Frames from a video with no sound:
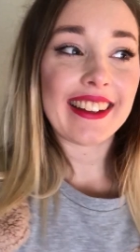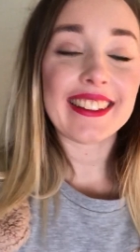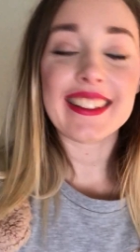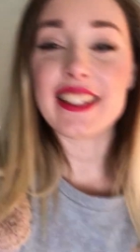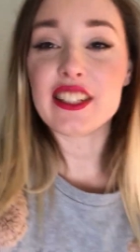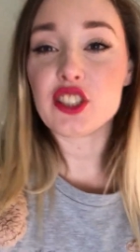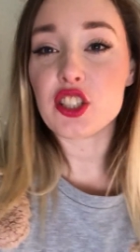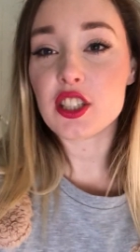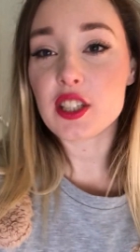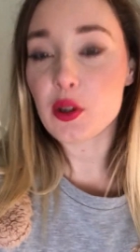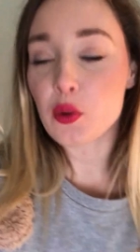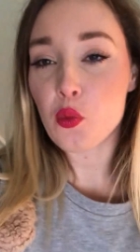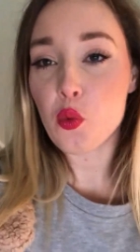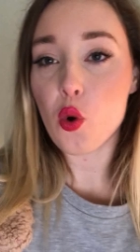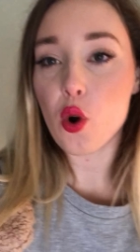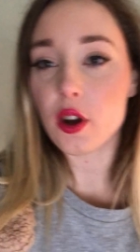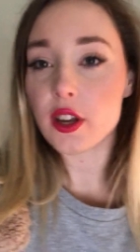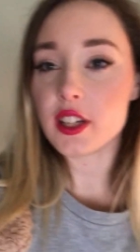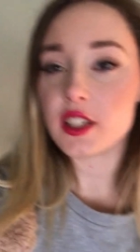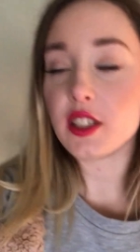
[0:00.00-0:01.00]
I'm like just like
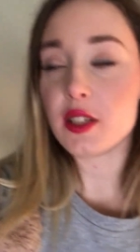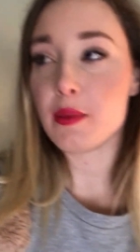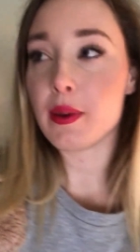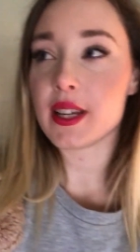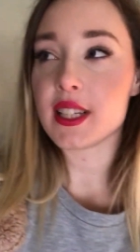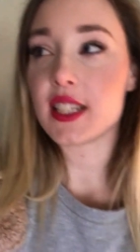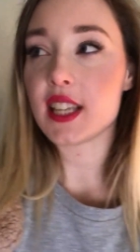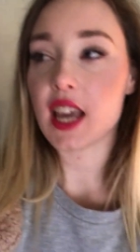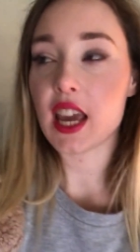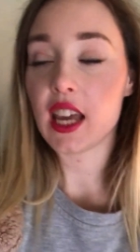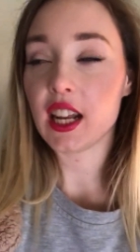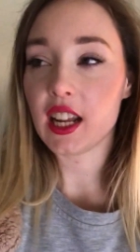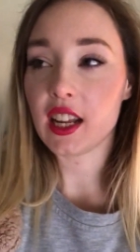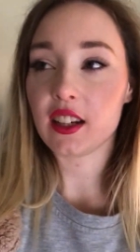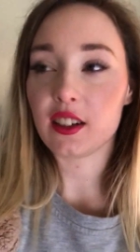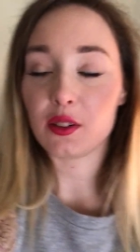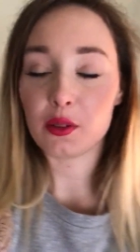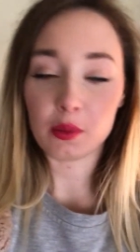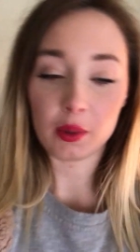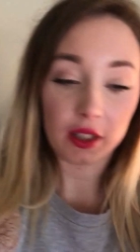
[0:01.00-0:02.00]
walking to my seat,
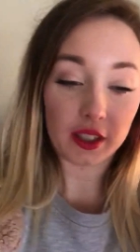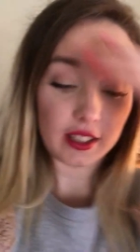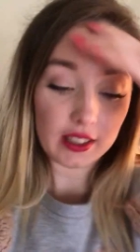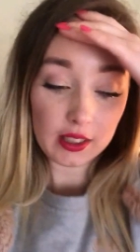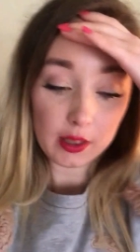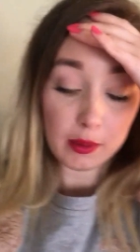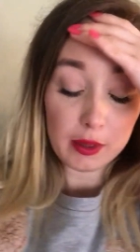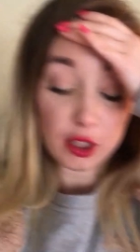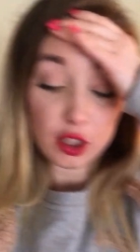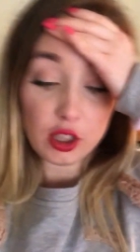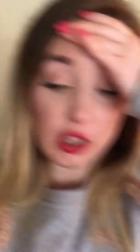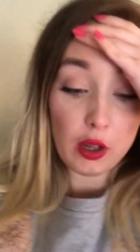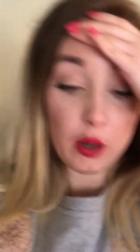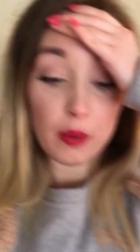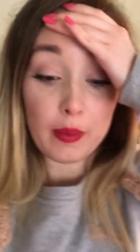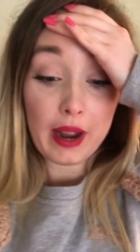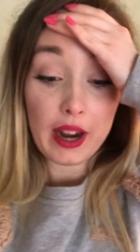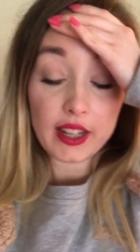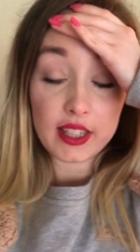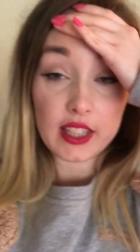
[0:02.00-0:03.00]
and oh my god, it's gonna be
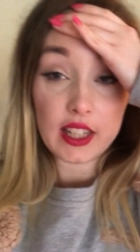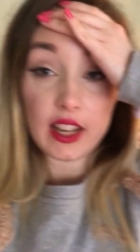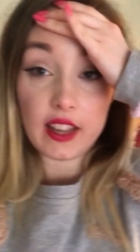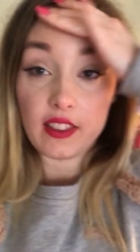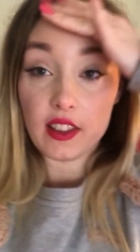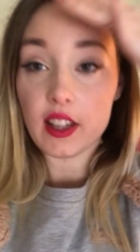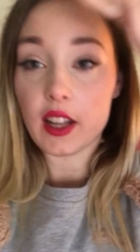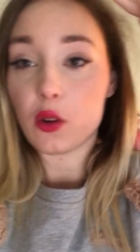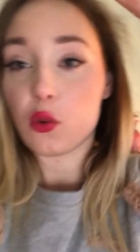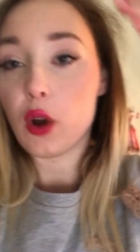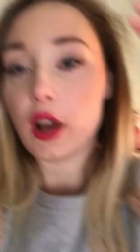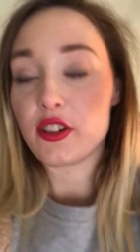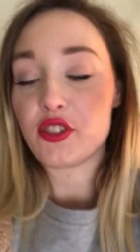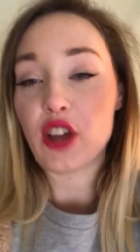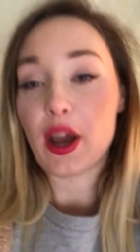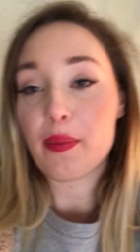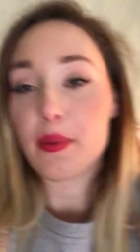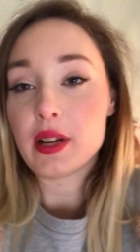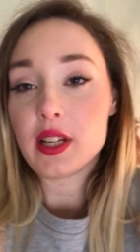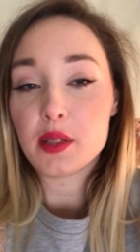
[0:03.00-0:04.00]
so embarrassing. And then like a
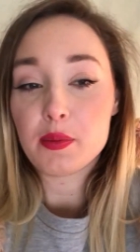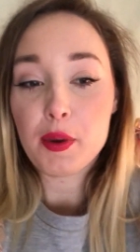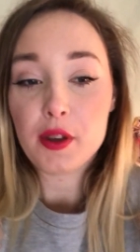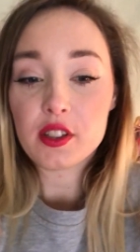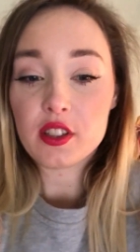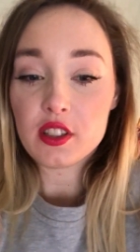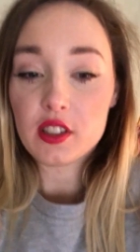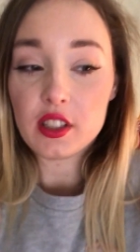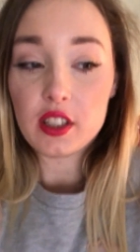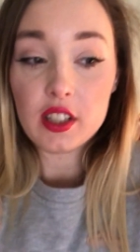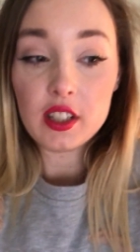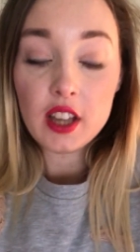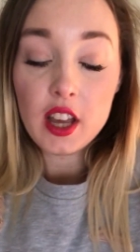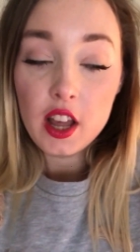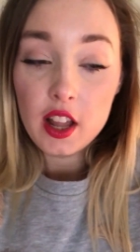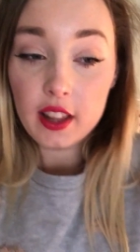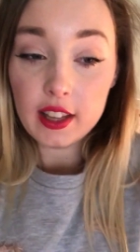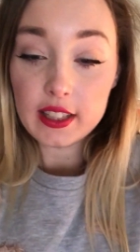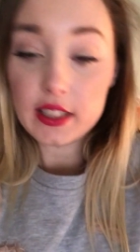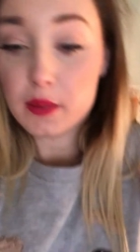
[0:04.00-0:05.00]
Japanese person's gonna
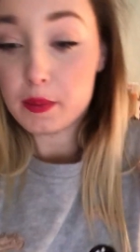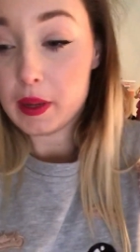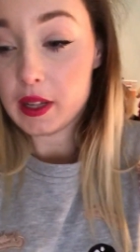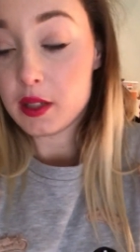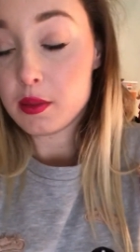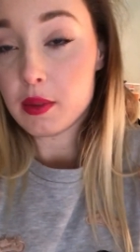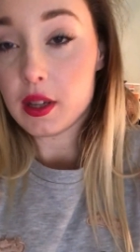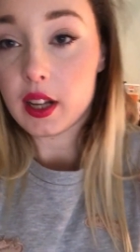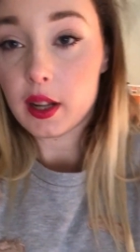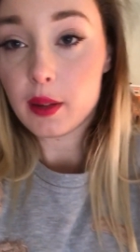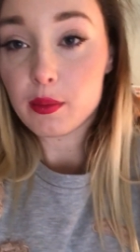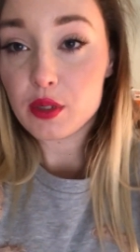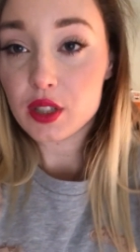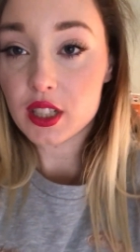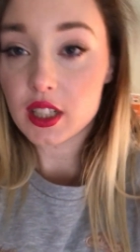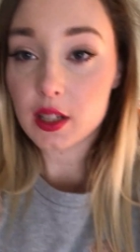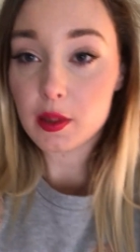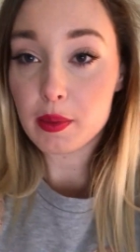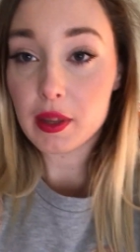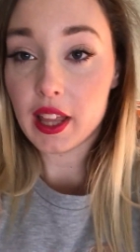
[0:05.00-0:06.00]
like speak to me and I'm
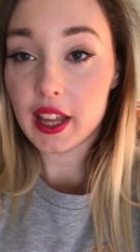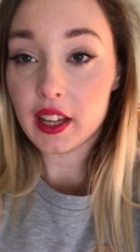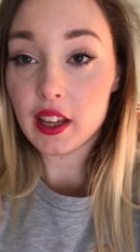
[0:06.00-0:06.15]
just gonna be